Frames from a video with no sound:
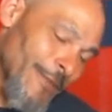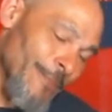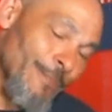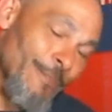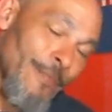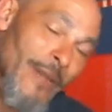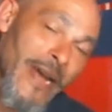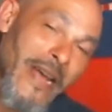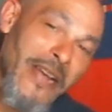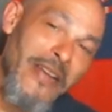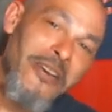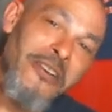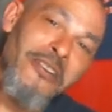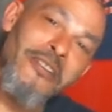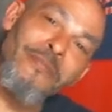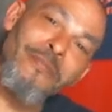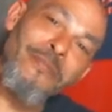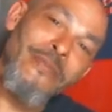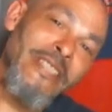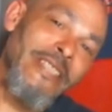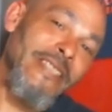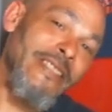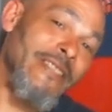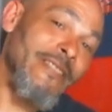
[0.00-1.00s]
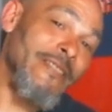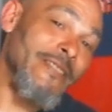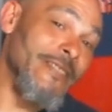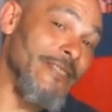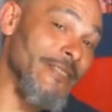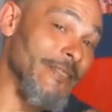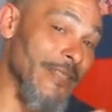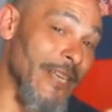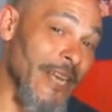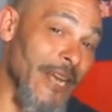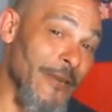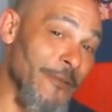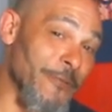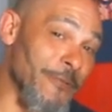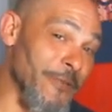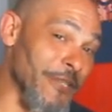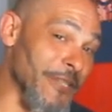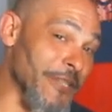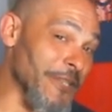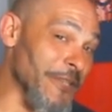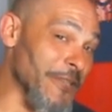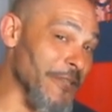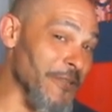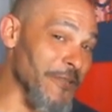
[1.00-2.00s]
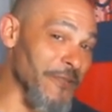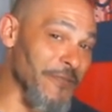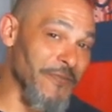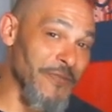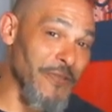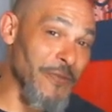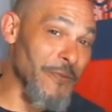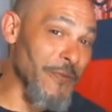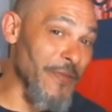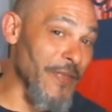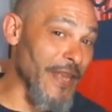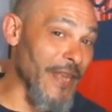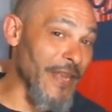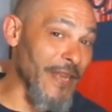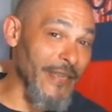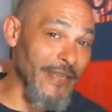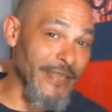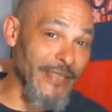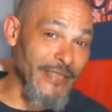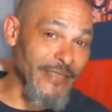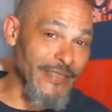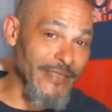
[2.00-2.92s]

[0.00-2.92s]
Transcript: By all means, I want to know if you think